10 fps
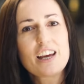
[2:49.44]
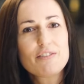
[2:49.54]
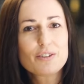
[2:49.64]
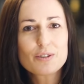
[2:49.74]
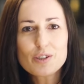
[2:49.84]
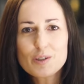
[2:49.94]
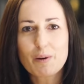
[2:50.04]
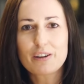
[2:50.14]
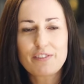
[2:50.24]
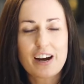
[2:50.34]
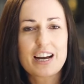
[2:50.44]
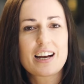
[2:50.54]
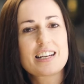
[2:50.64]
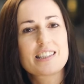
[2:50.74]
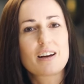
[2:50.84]
If you use
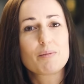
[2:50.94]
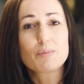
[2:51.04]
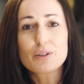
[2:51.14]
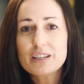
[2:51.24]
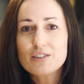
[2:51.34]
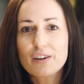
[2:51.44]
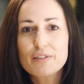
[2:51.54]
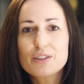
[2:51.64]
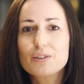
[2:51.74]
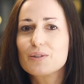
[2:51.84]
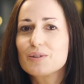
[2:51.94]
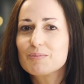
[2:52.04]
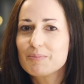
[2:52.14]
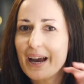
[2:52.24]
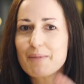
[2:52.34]
Spotify as a music service, you'll
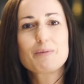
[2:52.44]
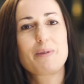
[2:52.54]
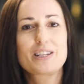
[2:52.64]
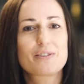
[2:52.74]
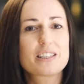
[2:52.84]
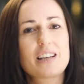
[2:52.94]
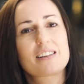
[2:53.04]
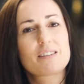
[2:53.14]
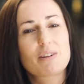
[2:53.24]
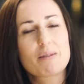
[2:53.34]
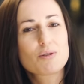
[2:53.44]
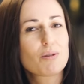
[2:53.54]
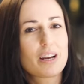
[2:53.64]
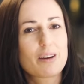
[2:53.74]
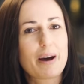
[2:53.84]
be able to picture exactly what I'm
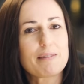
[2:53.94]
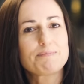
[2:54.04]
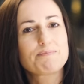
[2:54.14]
talking about.